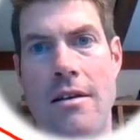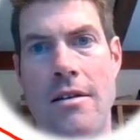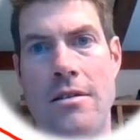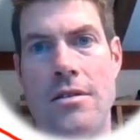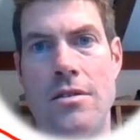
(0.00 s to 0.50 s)

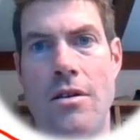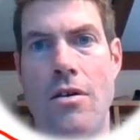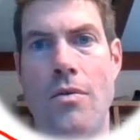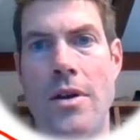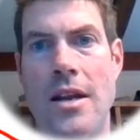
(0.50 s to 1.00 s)
so
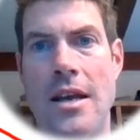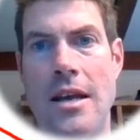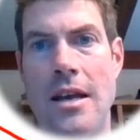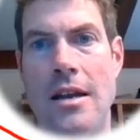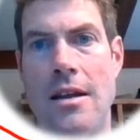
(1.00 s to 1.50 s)
we
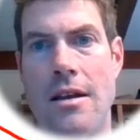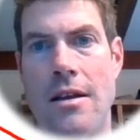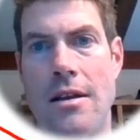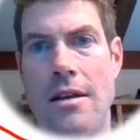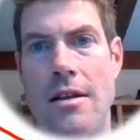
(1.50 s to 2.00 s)
need
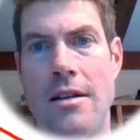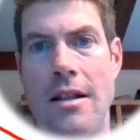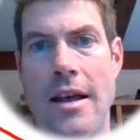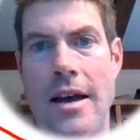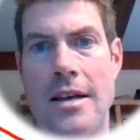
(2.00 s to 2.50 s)

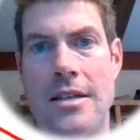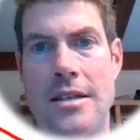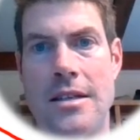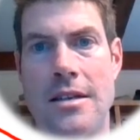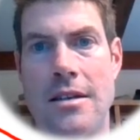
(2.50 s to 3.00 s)
less
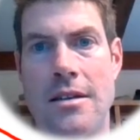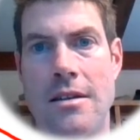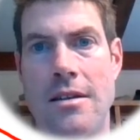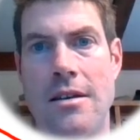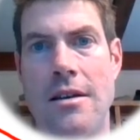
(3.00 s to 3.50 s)

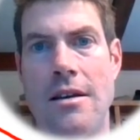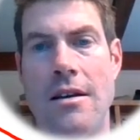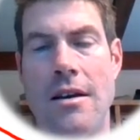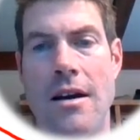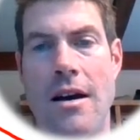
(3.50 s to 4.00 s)

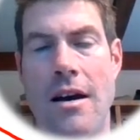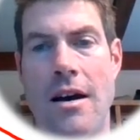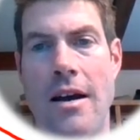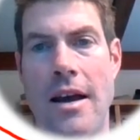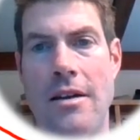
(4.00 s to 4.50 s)

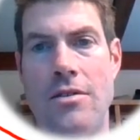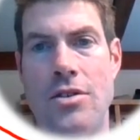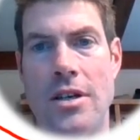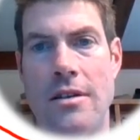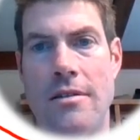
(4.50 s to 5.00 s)

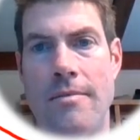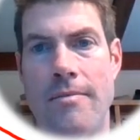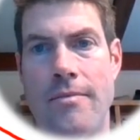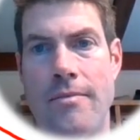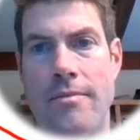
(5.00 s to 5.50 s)
energy,
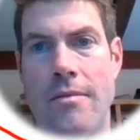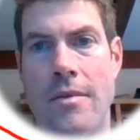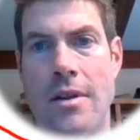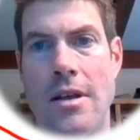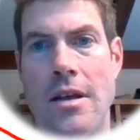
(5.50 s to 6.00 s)

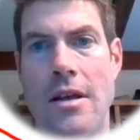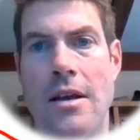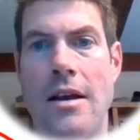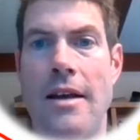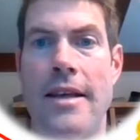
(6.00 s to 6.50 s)

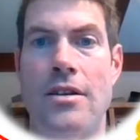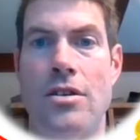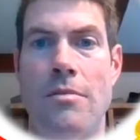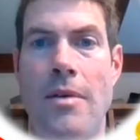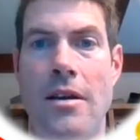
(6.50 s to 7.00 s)
and that
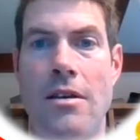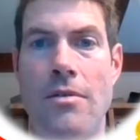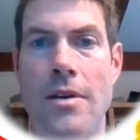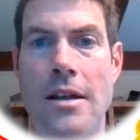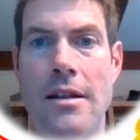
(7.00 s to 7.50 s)
should make you
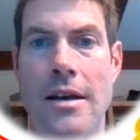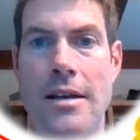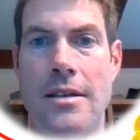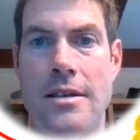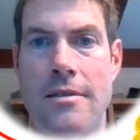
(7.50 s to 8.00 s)
eat
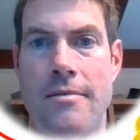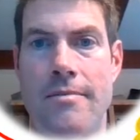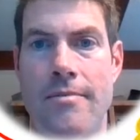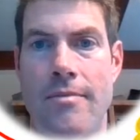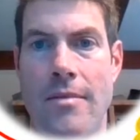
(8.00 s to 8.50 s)
less.
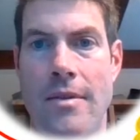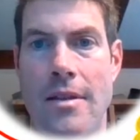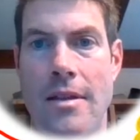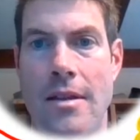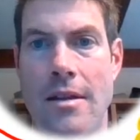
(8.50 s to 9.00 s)

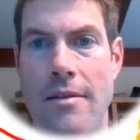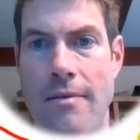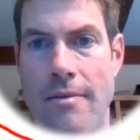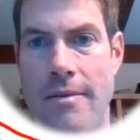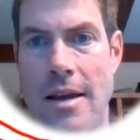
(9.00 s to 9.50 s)

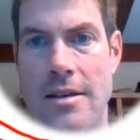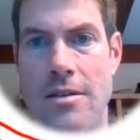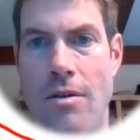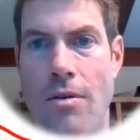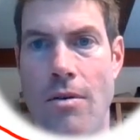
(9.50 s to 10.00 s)
That's the
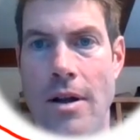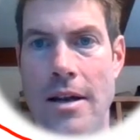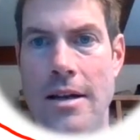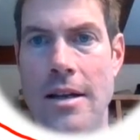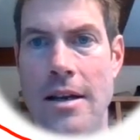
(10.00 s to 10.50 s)
whole
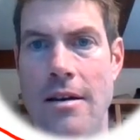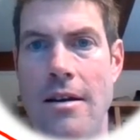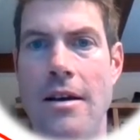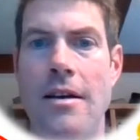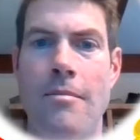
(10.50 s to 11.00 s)
idea.
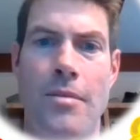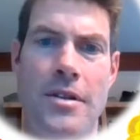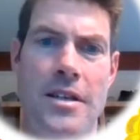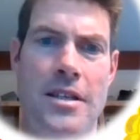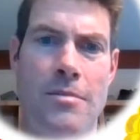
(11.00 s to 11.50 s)
But
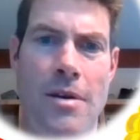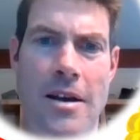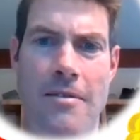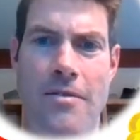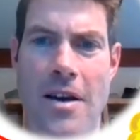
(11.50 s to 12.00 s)
this has been
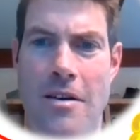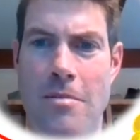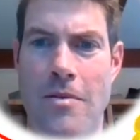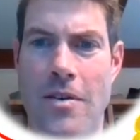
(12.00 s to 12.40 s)
found to be very